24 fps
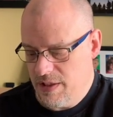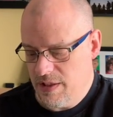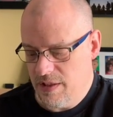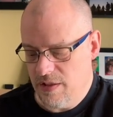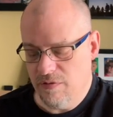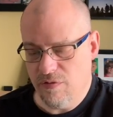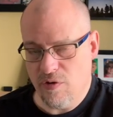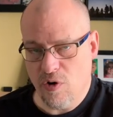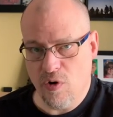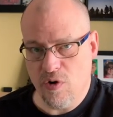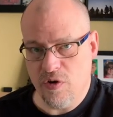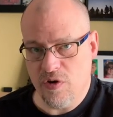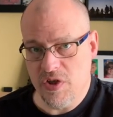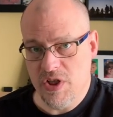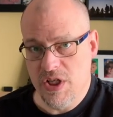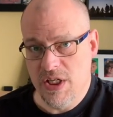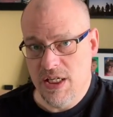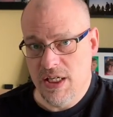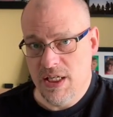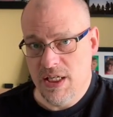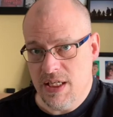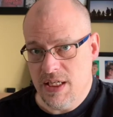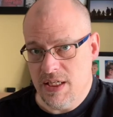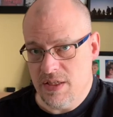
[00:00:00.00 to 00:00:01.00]
Of course,
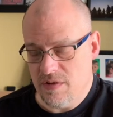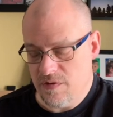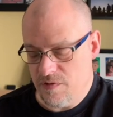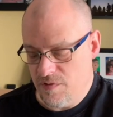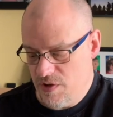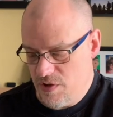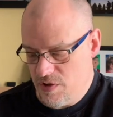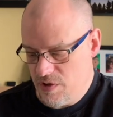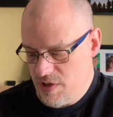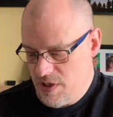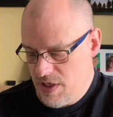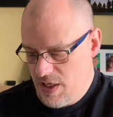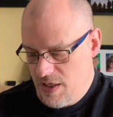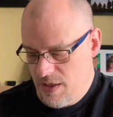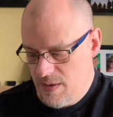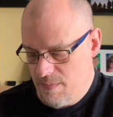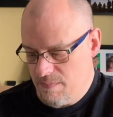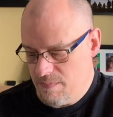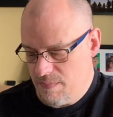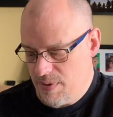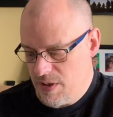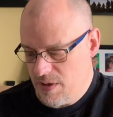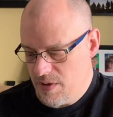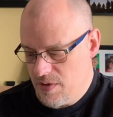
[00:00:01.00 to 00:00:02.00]
his first
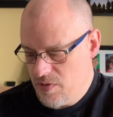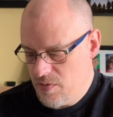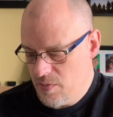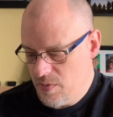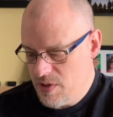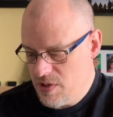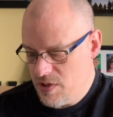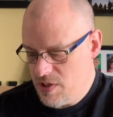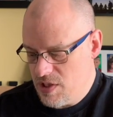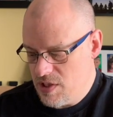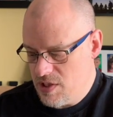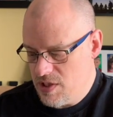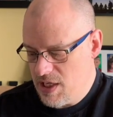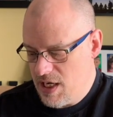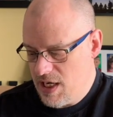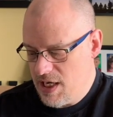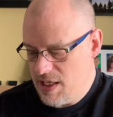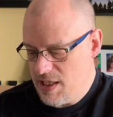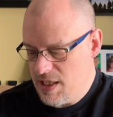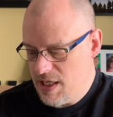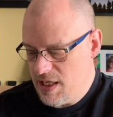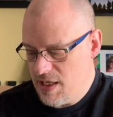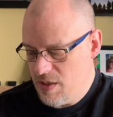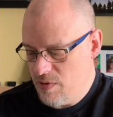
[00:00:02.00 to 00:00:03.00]
impulse was to
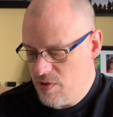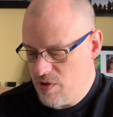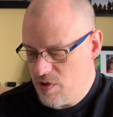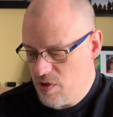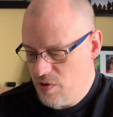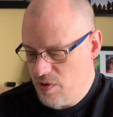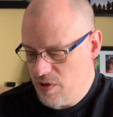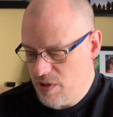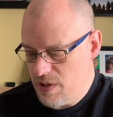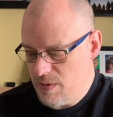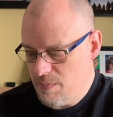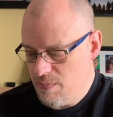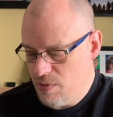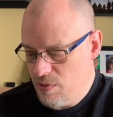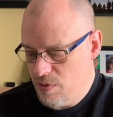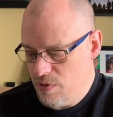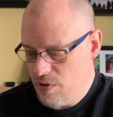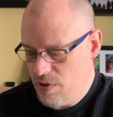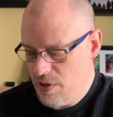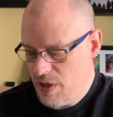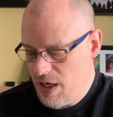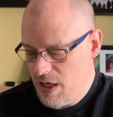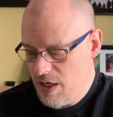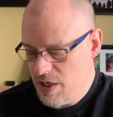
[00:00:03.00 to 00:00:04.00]
say that he was only
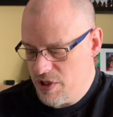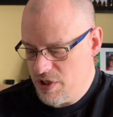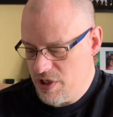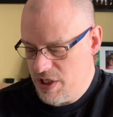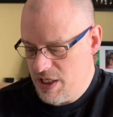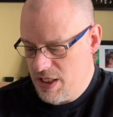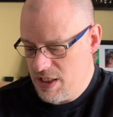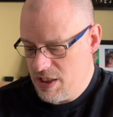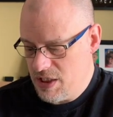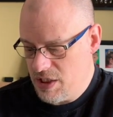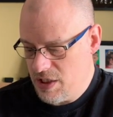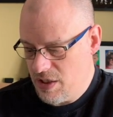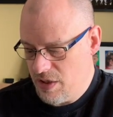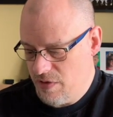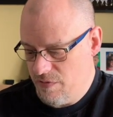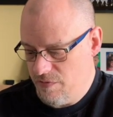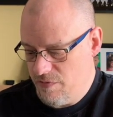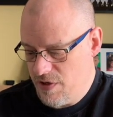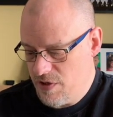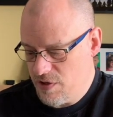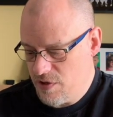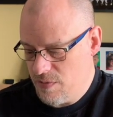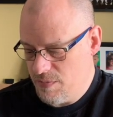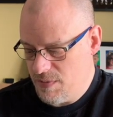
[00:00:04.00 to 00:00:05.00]
poor Arshish the
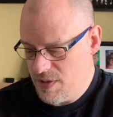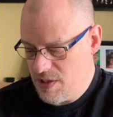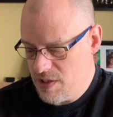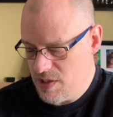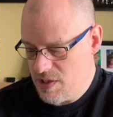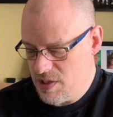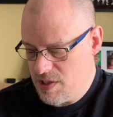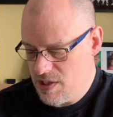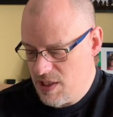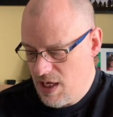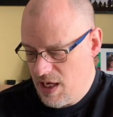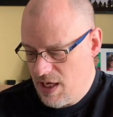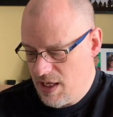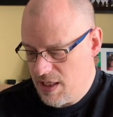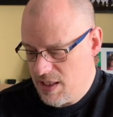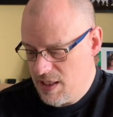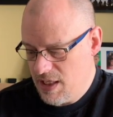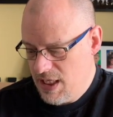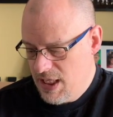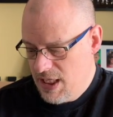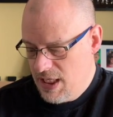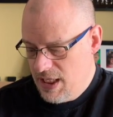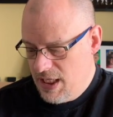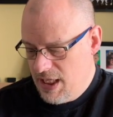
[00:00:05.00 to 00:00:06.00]
fisherman's son,
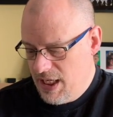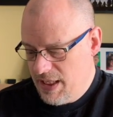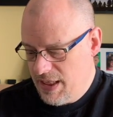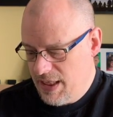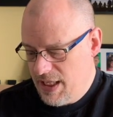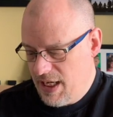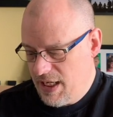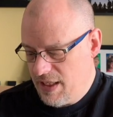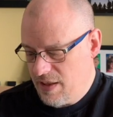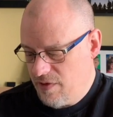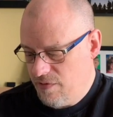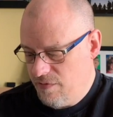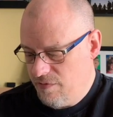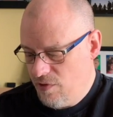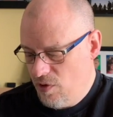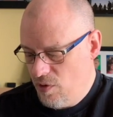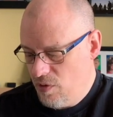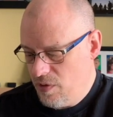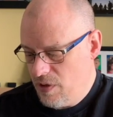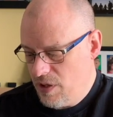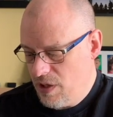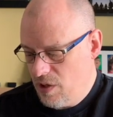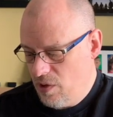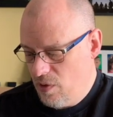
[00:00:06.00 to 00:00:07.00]
and that the
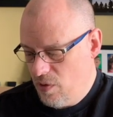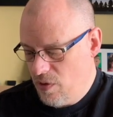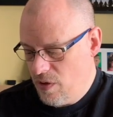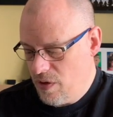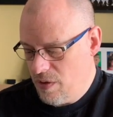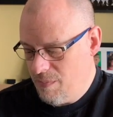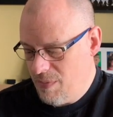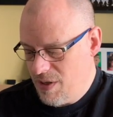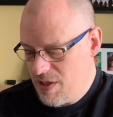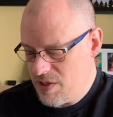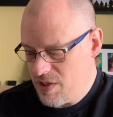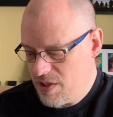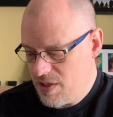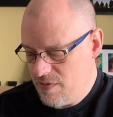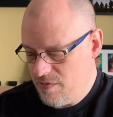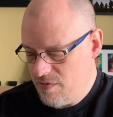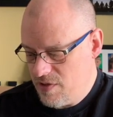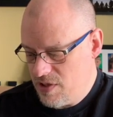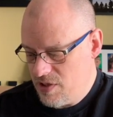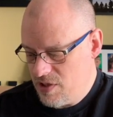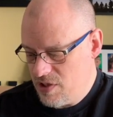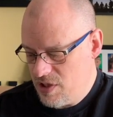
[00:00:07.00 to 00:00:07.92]
foreign lord must have